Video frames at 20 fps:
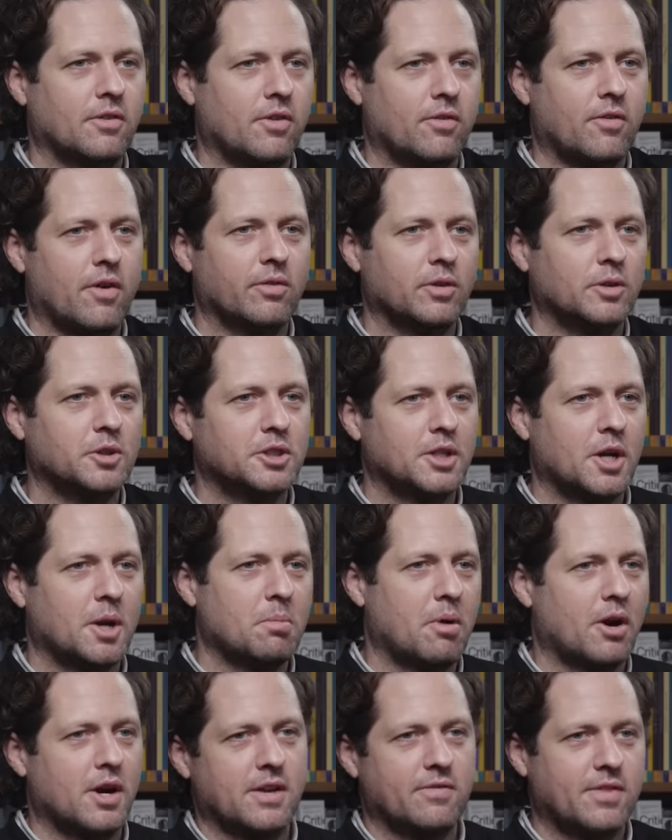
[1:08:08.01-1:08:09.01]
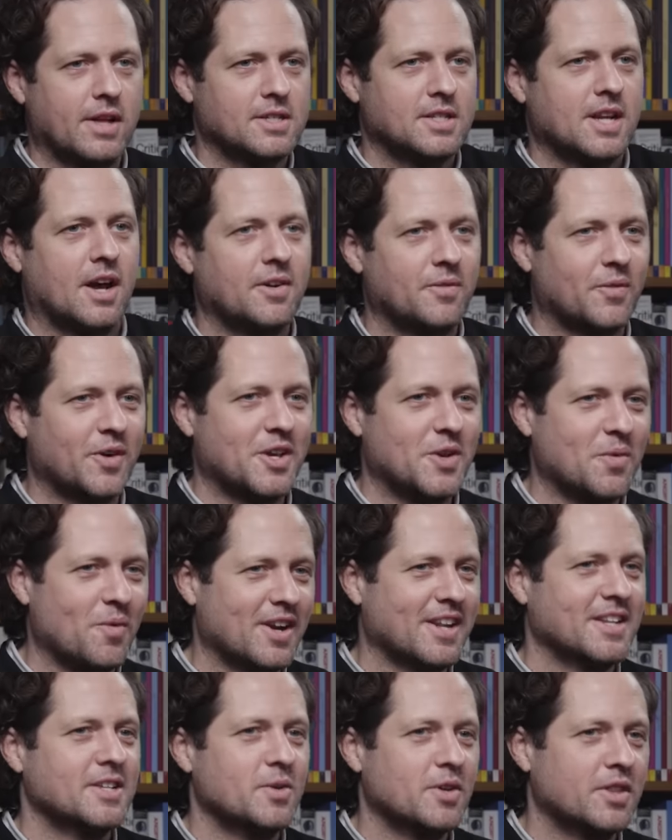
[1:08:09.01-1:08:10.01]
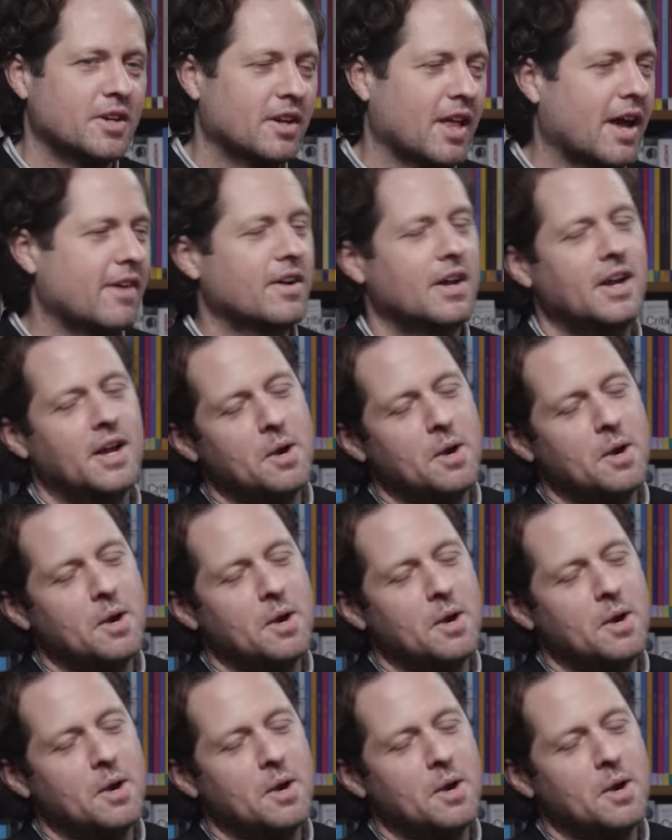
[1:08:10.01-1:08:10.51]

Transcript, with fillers: a revolutionary party if that's not what you want to do with your life,